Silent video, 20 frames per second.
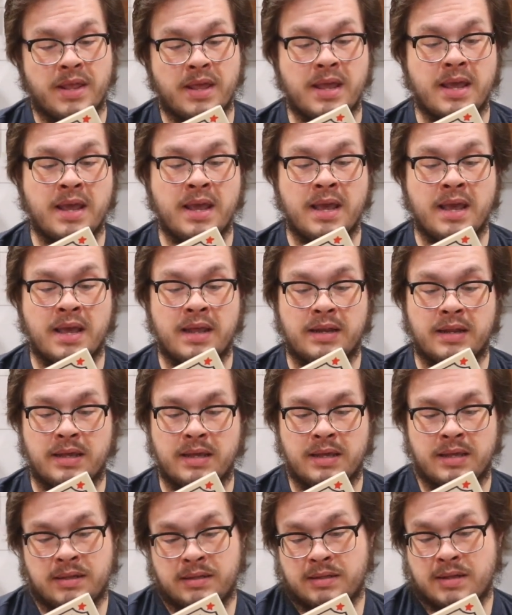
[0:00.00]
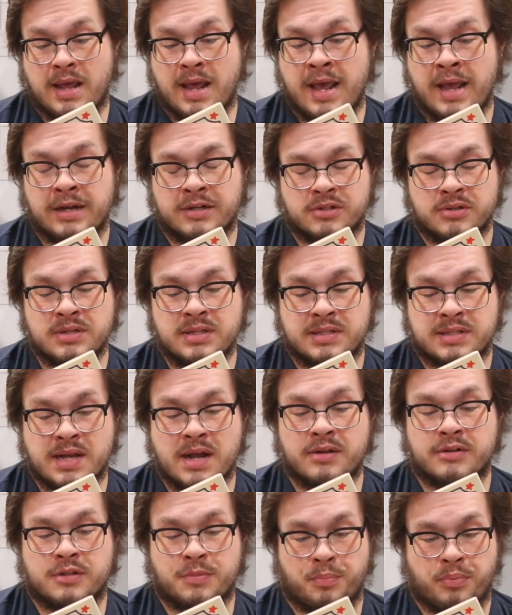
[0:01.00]
and it actually
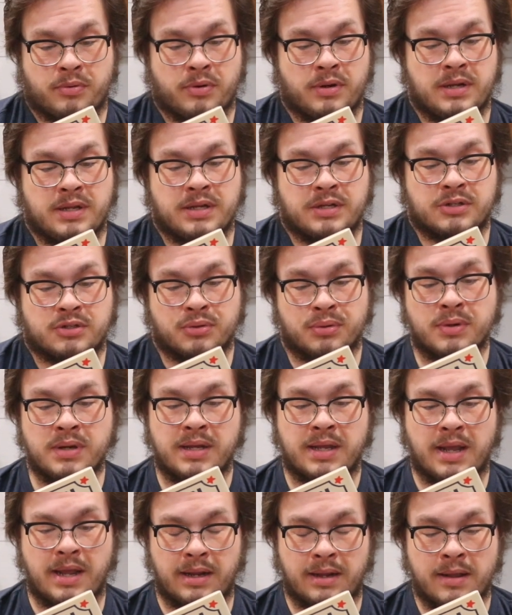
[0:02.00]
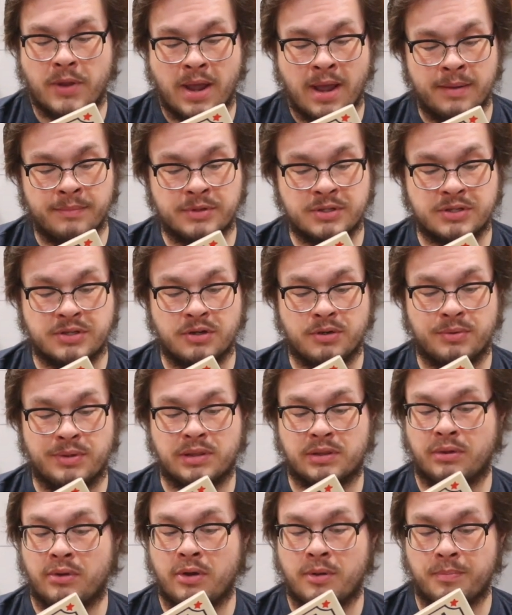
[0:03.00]
sounds pretty intriguing. I'm just going to
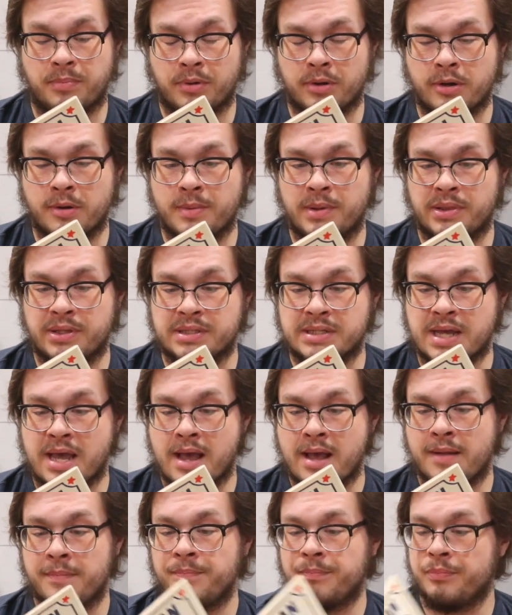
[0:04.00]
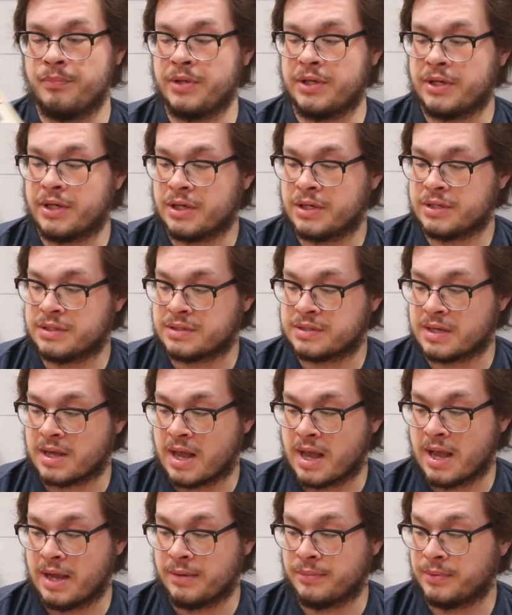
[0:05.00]
read the little blurb on the top because
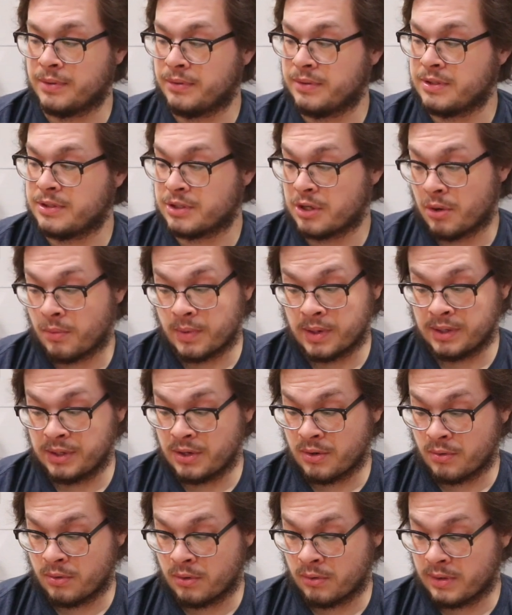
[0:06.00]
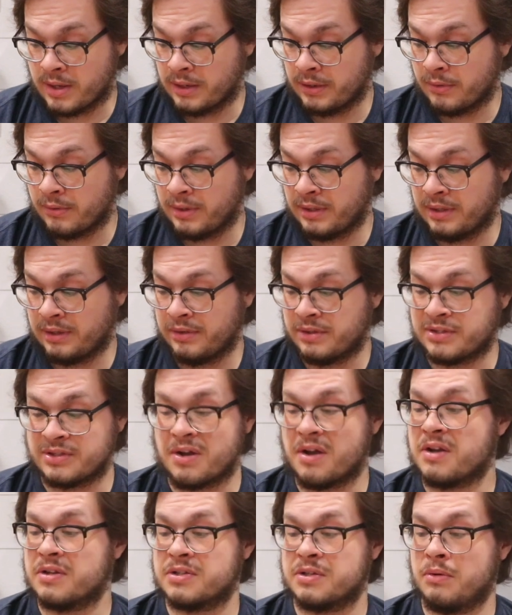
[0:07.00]
I really don't want to know a whole lot going into this.
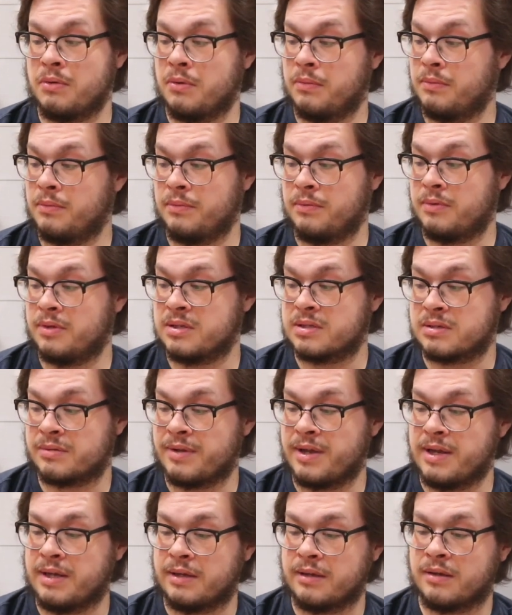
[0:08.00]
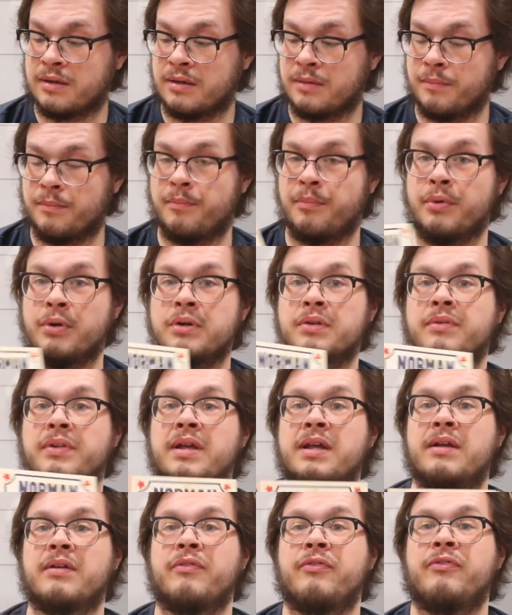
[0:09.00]
Also, this, like, book,
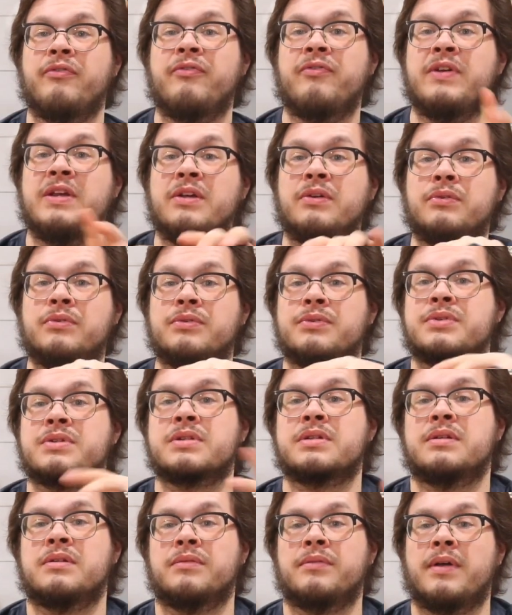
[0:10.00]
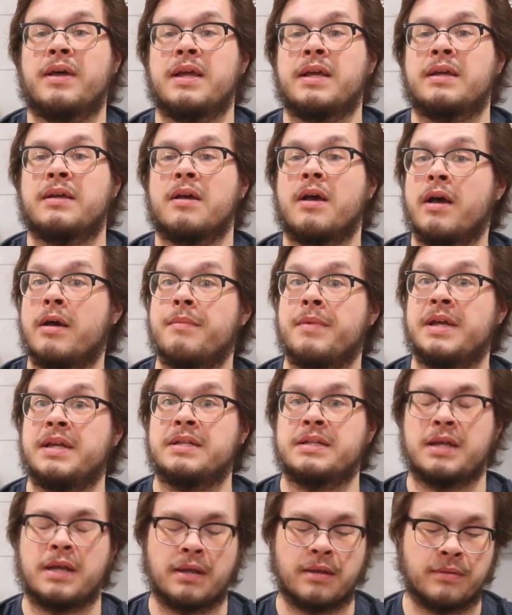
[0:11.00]
like, feels, like,
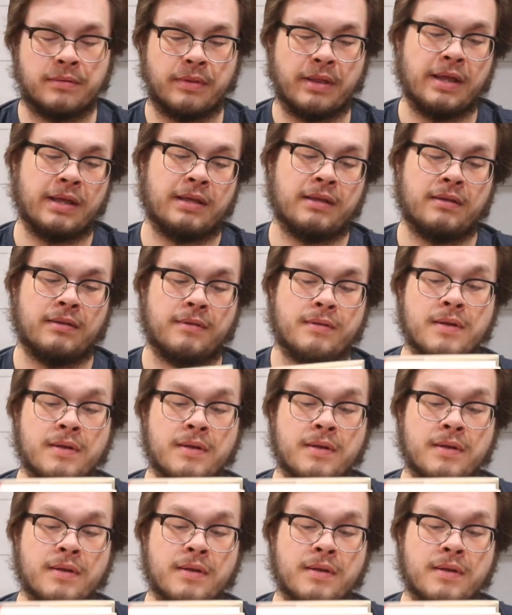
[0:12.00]
amazing. Like,